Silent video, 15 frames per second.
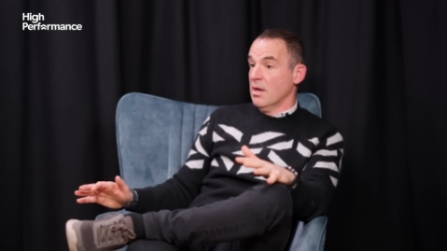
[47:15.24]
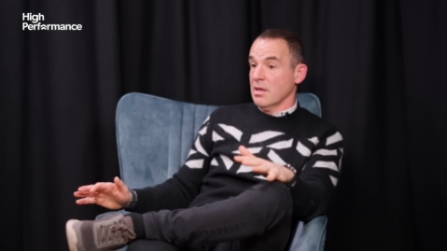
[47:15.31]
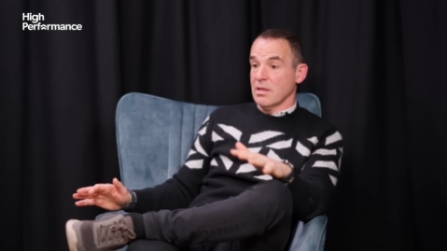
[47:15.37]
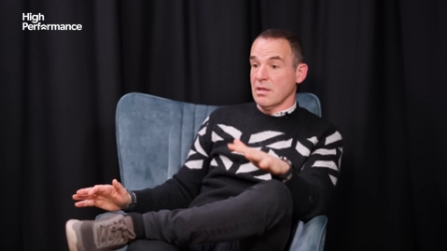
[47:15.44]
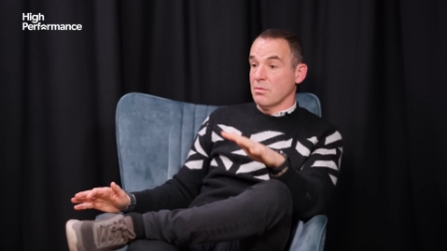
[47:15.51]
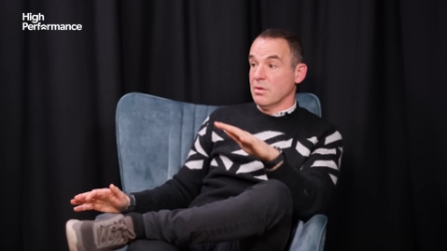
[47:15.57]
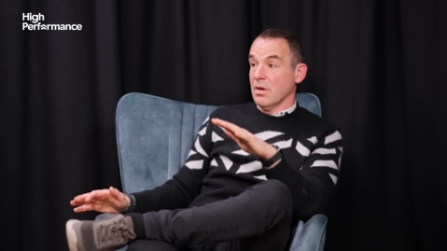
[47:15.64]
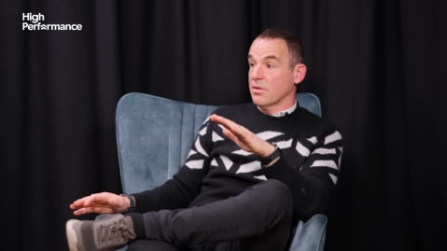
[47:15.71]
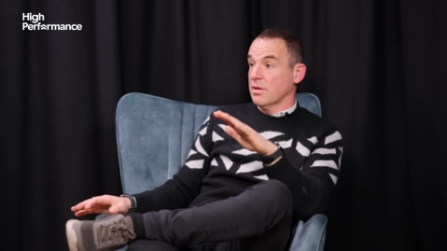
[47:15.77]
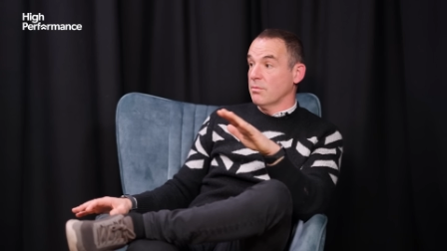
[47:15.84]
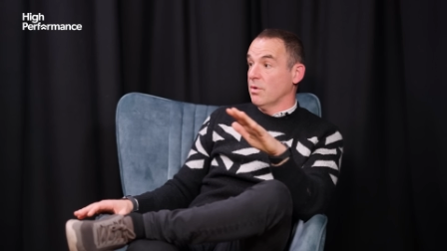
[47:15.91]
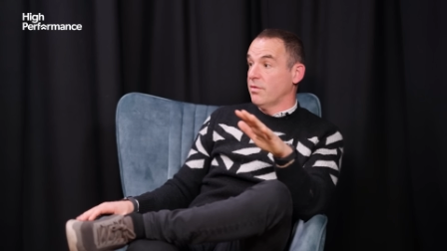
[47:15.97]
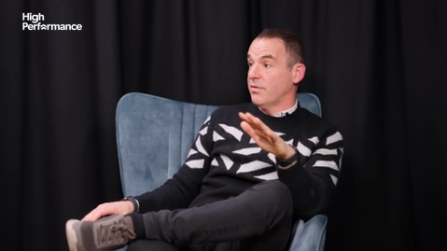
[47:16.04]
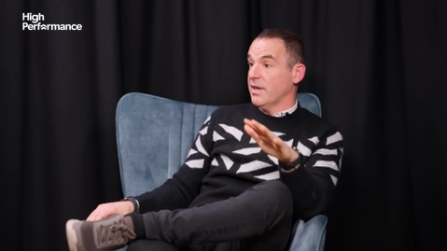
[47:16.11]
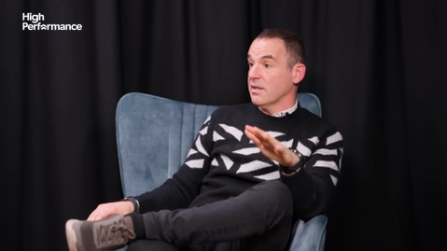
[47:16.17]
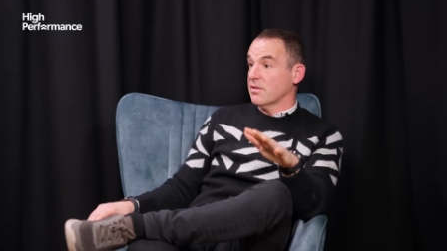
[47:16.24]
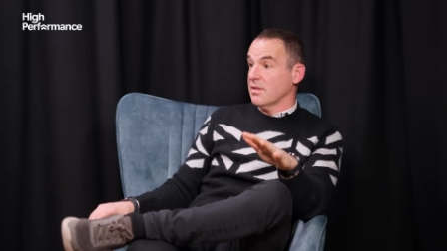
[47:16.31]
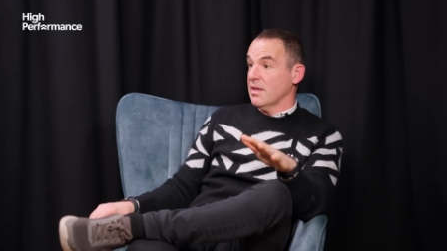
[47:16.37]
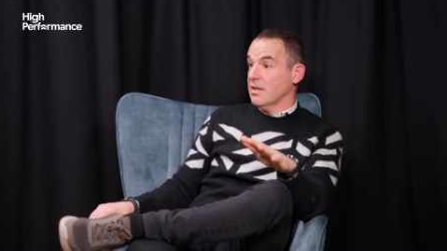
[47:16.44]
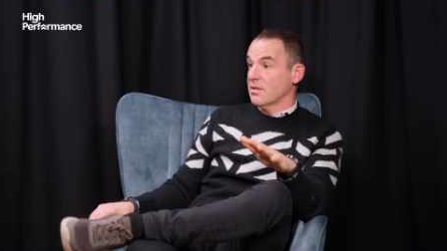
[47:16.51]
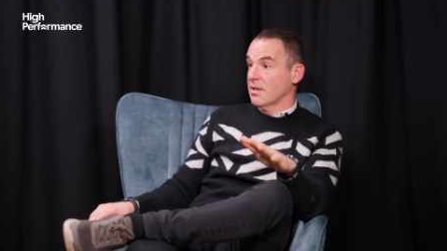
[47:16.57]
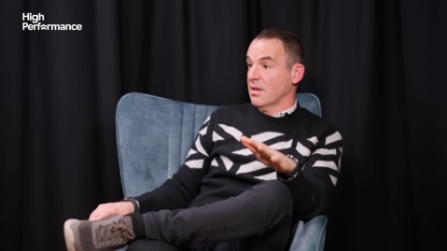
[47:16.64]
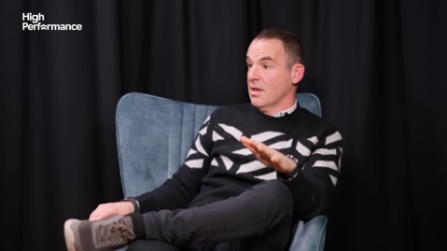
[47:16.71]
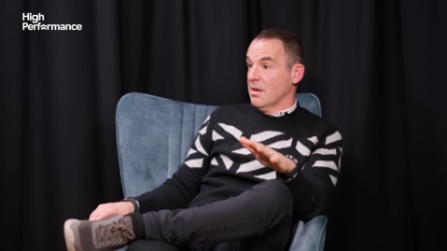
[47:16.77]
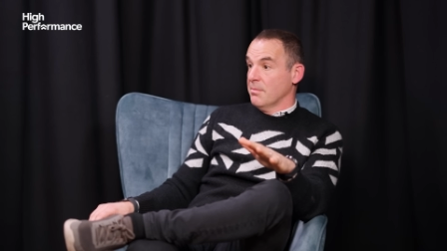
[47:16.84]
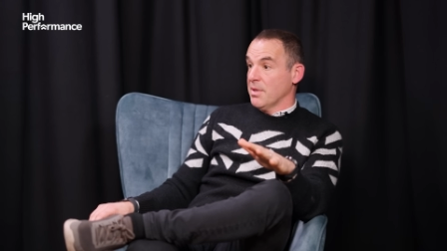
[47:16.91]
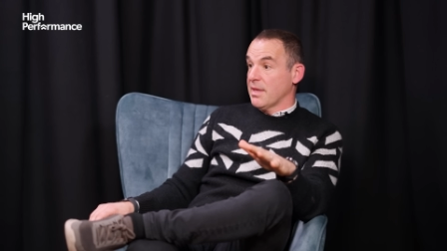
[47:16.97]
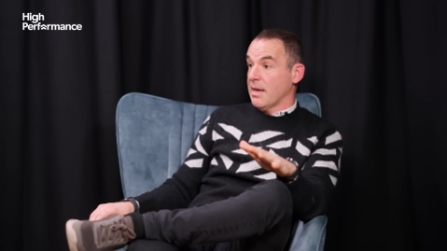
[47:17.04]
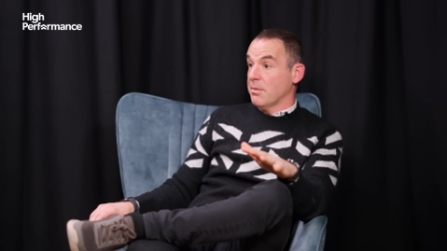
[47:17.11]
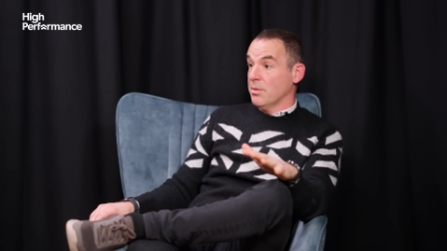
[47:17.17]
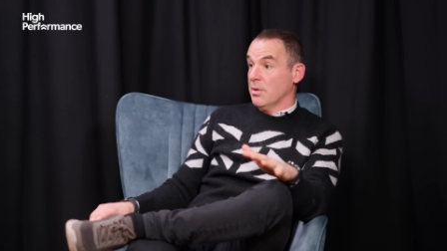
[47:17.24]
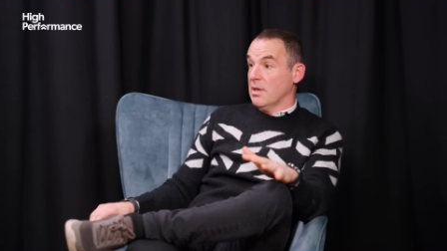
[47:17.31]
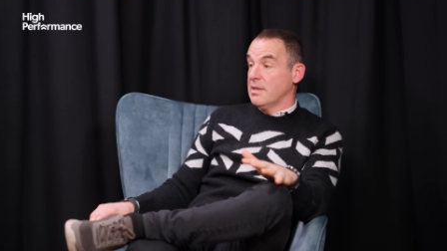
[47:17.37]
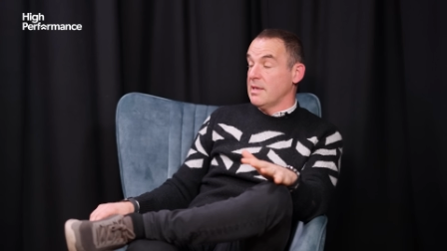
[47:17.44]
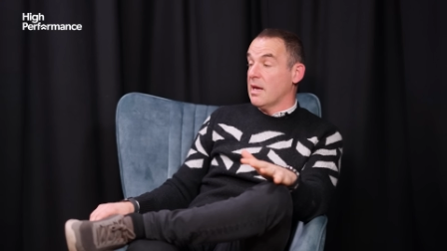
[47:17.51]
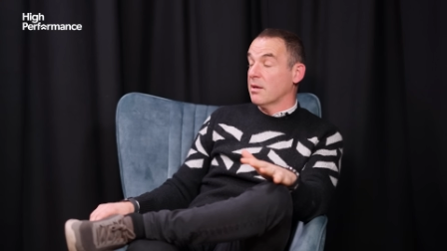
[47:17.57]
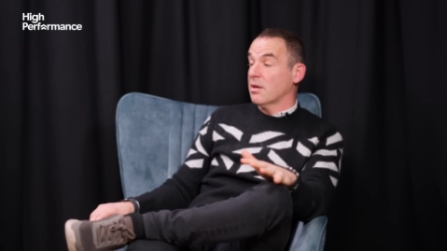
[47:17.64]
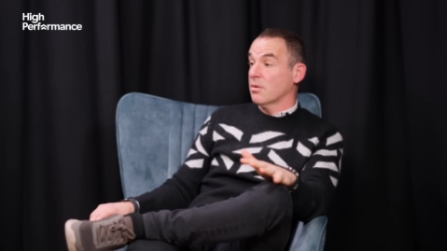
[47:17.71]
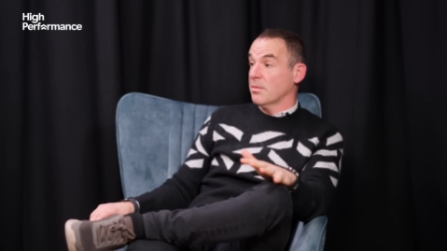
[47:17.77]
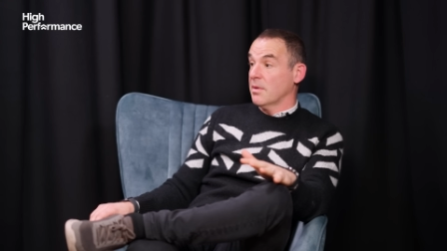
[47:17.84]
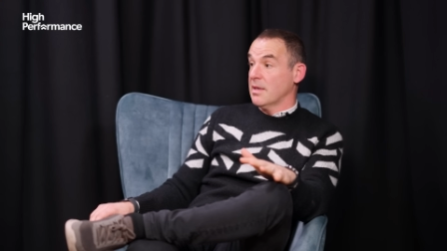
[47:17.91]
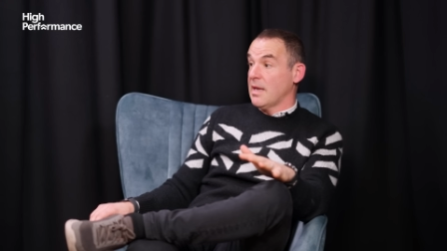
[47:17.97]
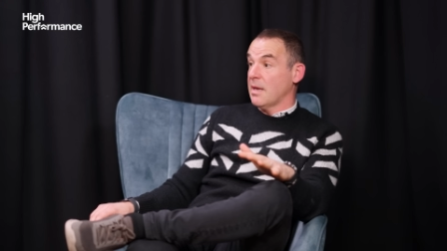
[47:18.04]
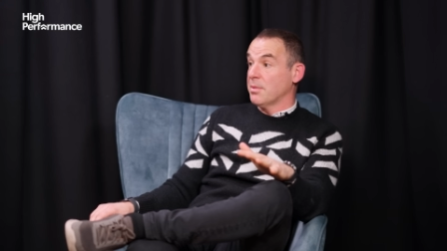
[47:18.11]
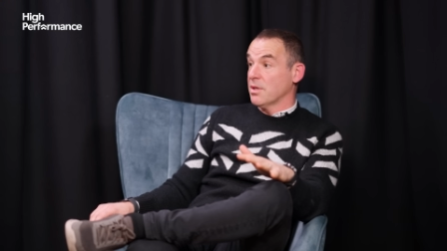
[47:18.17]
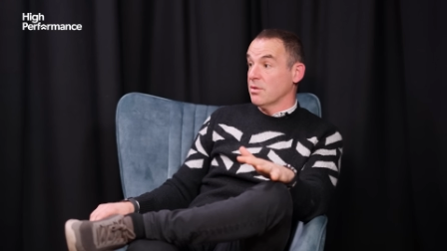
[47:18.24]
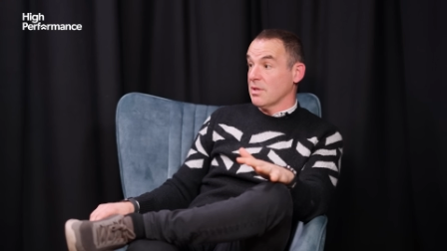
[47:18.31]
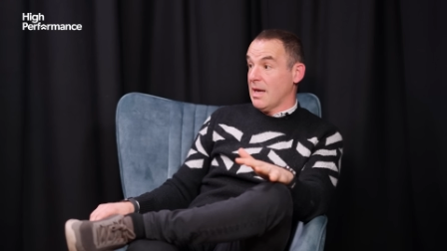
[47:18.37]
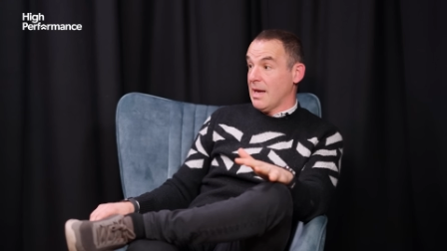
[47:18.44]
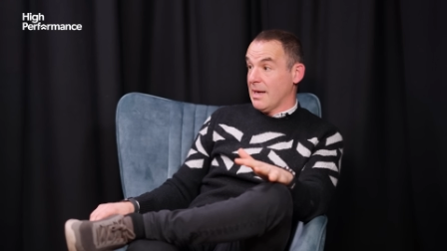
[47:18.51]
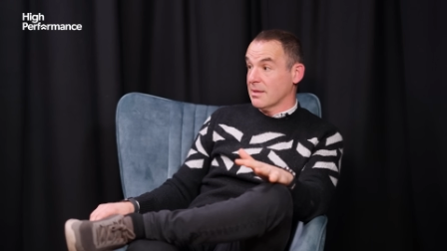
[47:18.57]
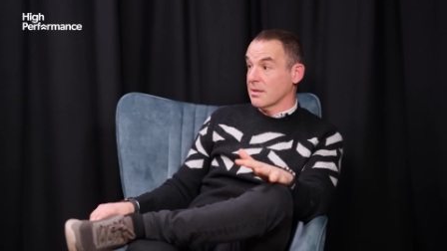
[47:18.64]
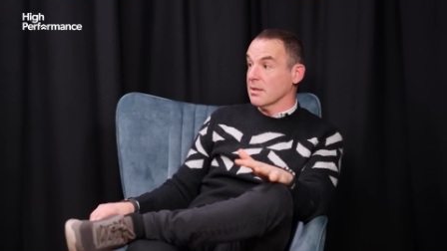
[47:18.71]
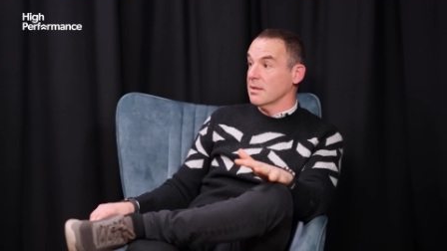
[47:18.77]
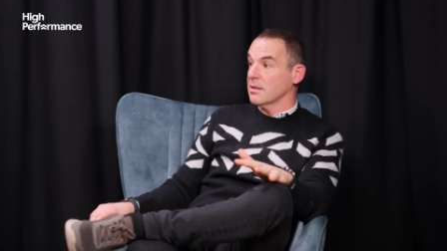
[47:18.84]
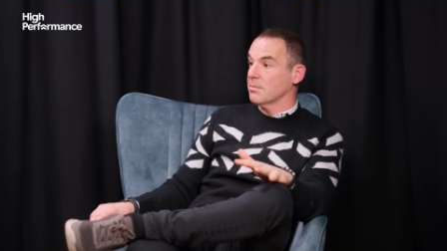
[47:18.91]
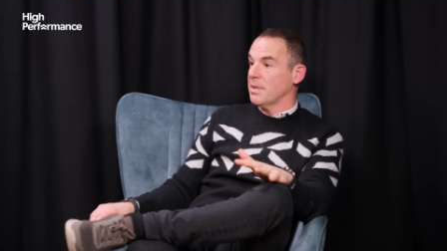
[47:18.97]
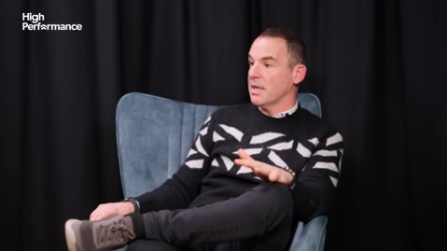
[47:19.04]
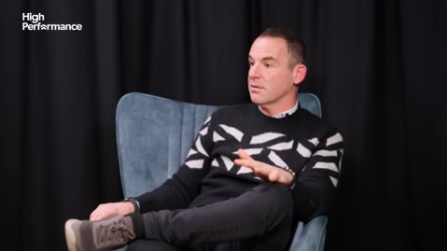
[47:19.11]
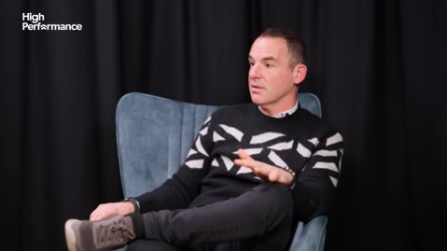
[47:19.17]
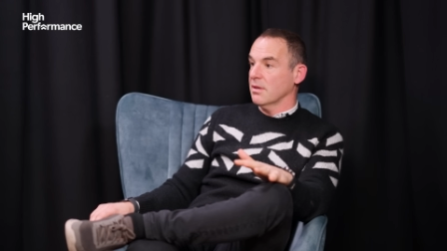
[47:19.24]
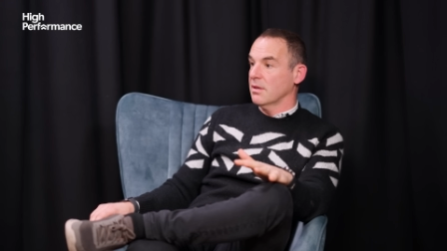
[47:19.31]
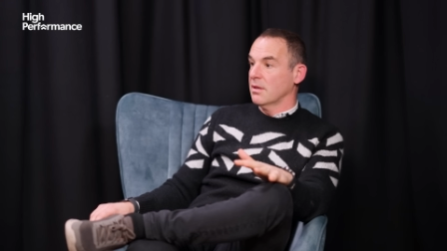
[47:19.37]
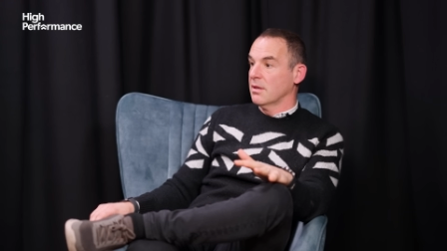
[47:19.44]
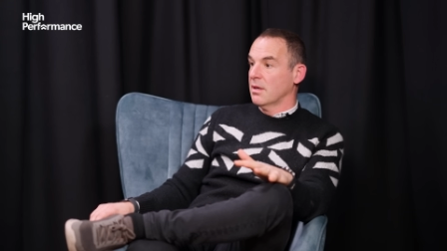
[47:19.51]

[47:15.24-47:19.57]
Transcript: You know, nothing will fix it, but they will enable you, enable you to handle it better.